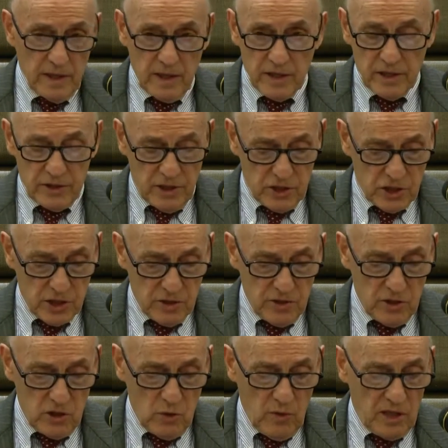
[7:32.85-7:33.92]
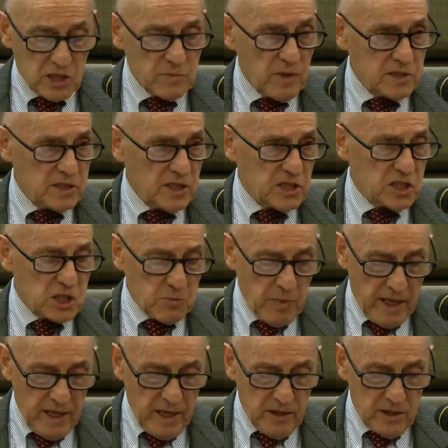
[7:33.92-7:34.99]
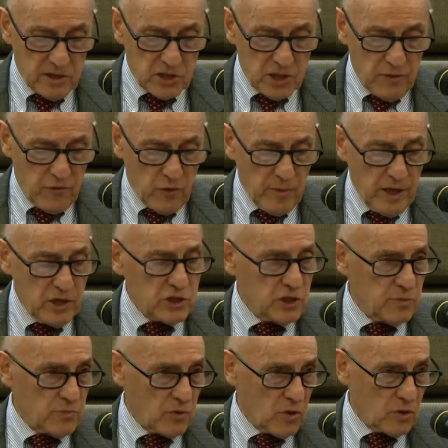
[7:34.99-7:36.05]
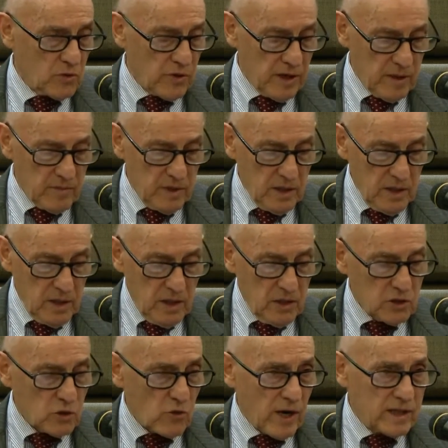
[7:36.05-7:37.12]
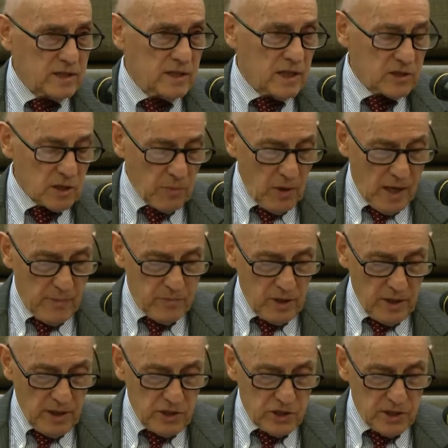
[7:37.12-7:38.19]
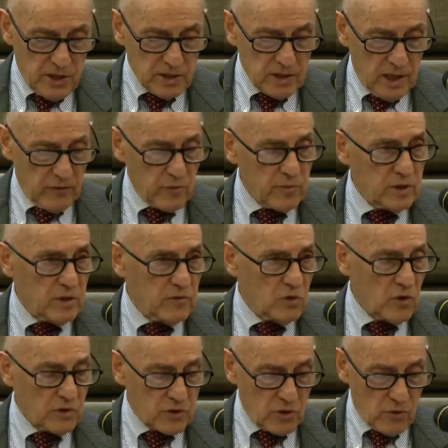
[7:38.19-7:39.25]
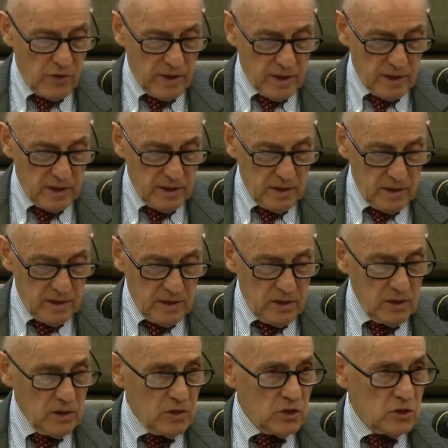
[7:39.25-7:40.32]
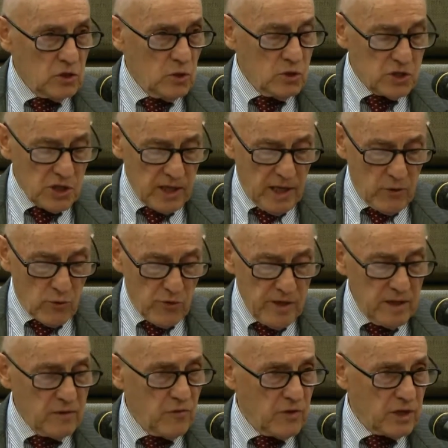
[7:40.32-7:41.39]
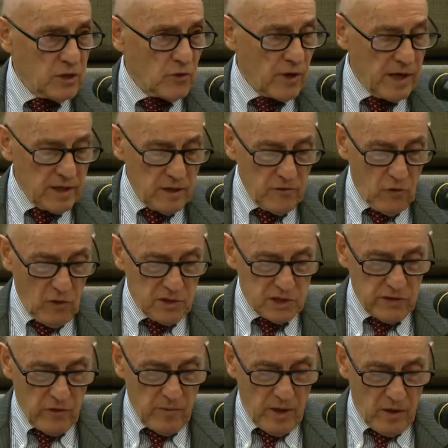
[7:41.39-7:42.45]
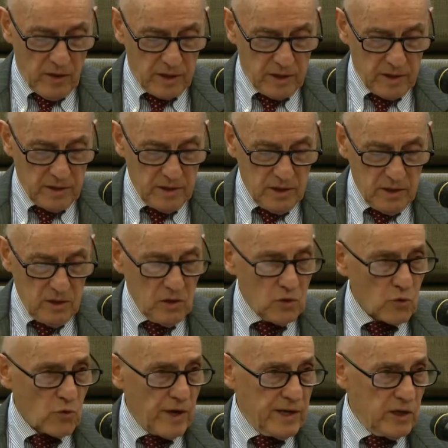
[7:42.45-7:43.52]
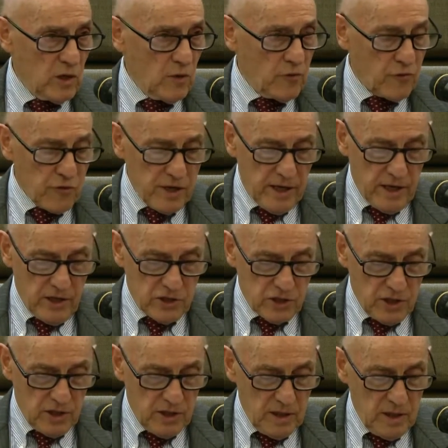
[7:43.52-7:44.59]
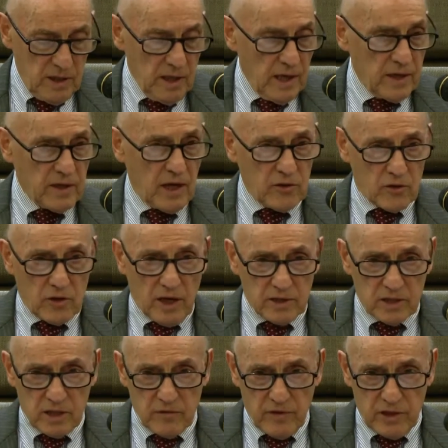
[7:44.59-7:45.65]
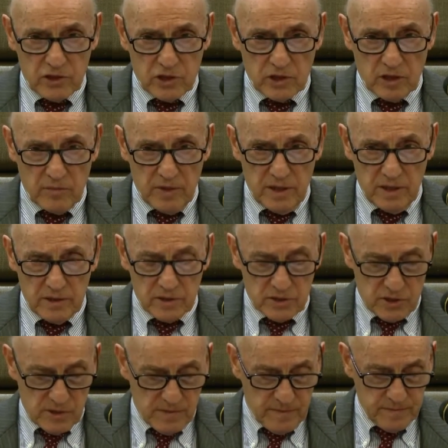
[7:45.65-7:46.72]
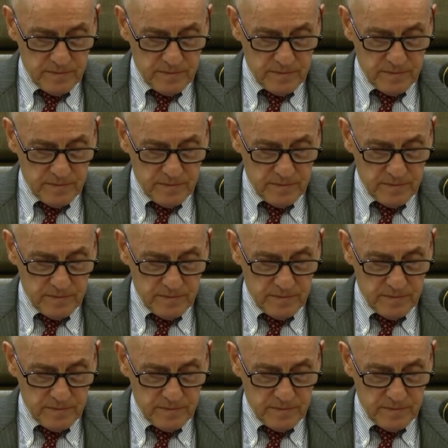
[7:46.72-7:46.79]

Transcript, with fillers: In addition, the U.S. must expand its information program directed at the population and government of North Korea, using a reinvigorated Voice of America, Radio Free Asia, and other unconventional means.